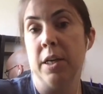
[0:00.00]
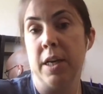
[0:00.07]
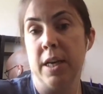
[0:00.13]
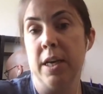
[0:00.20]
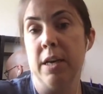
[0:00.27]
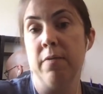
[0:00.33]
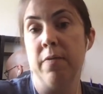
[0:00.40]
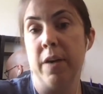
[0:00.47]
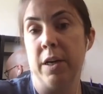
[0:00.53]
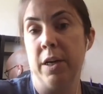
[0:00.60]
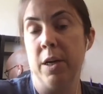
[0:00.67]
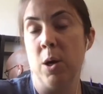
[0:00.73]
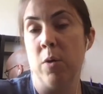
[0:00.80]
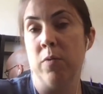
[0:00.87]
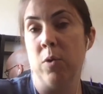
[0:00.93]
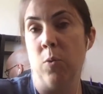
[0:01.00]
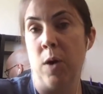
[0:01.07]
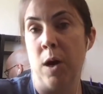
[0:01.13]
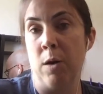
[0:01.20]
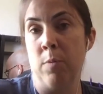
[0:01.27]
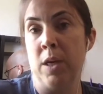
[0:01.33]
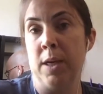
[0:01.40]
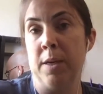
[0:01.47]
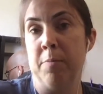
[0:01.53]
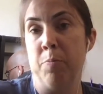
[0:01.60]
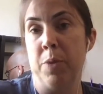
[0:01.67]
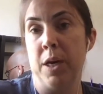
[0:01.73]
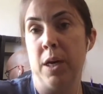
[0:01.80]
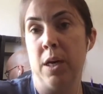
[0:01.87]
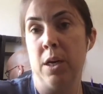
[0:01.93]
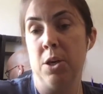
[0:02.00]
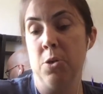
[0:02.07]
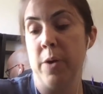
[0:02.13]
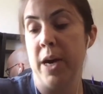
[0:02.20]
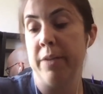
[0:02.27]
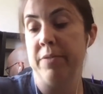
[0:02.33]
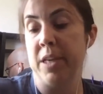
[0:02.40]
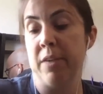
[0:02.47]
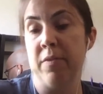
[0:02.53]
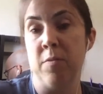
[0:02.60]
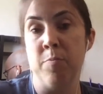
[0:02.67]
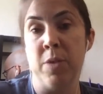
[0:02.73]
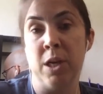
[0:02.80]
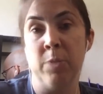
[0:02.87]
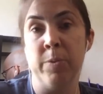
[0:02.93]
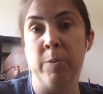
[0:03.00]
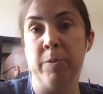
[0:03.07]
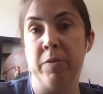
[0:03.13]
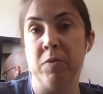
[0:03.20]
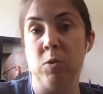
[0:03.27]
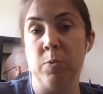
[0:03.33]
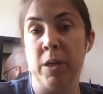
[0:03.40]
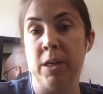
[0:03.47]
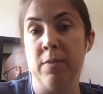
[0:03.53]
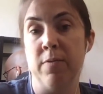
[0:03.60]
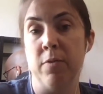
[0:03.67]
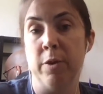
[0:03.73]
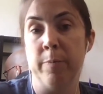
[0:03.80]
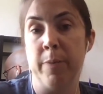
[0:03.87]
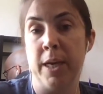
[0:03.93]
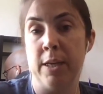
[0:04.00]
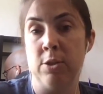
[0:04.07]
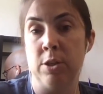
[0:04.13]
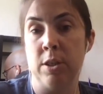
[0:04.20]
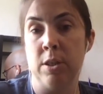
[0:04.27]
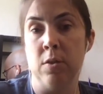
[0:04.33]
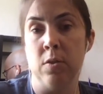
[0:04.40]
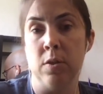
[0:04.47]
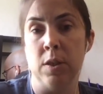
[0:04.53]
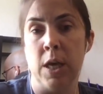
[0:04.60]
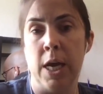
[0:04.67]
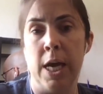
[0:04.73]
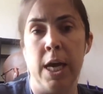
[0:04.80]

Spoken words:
It can get very overwhelming, but you have to have a minimum of 24 pages.